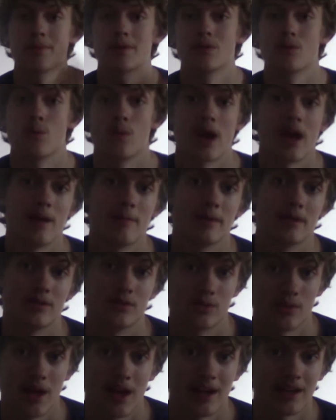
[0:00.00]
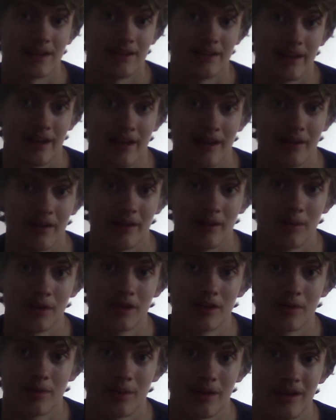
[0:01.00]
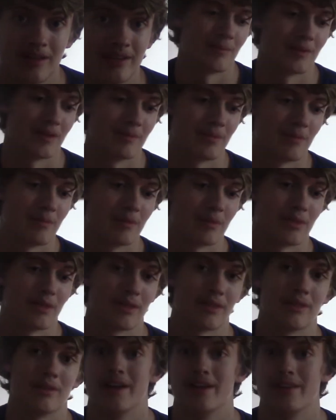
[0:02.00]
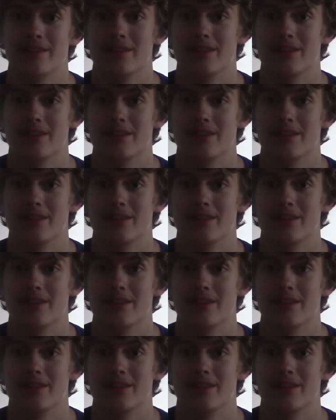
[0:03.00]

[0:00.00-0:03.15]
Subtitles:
in a web and dragged down. I wonder why many people thought that